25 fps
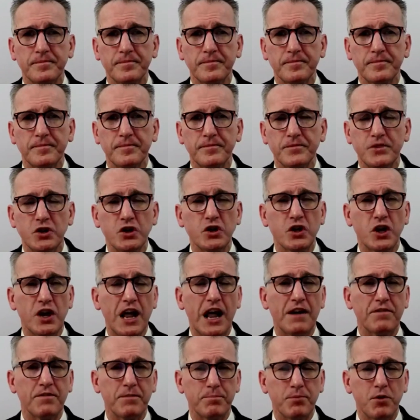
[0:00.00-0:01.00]
you're going to
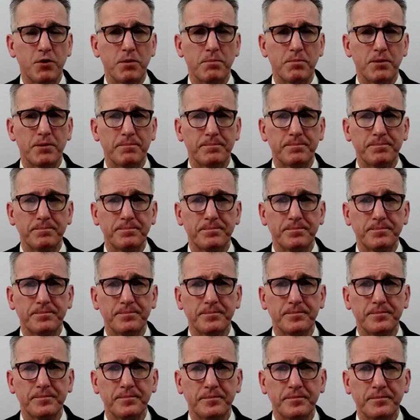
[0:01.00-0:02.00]
have a problem,
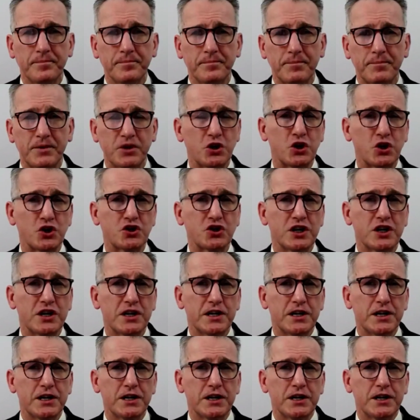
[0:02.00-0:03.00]
because
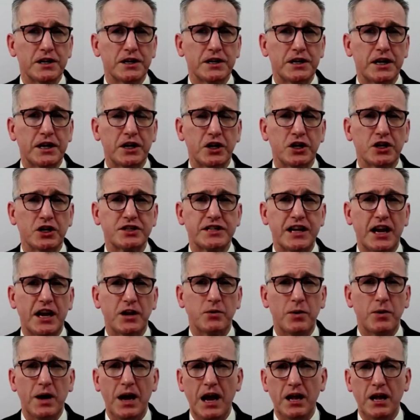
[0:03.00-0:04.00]
they're going to say,
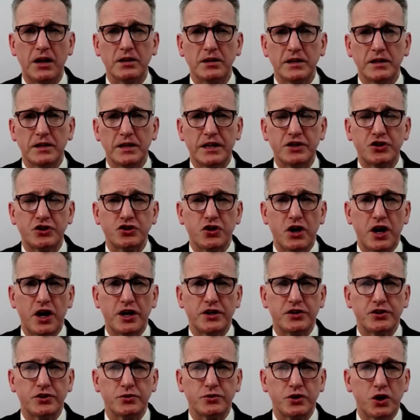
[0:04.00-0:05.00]
wow, he's trying
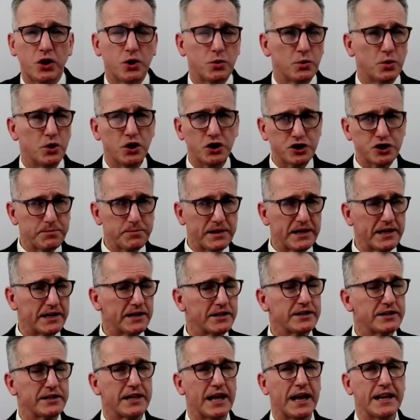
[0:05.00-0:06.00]
to coerce
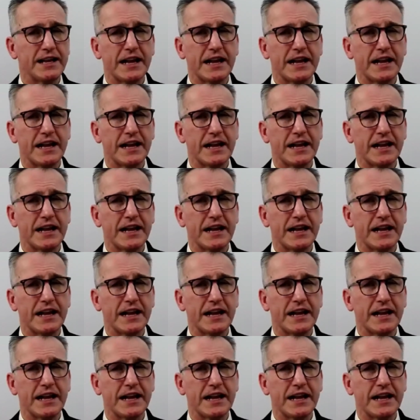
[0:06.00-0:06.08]
into that.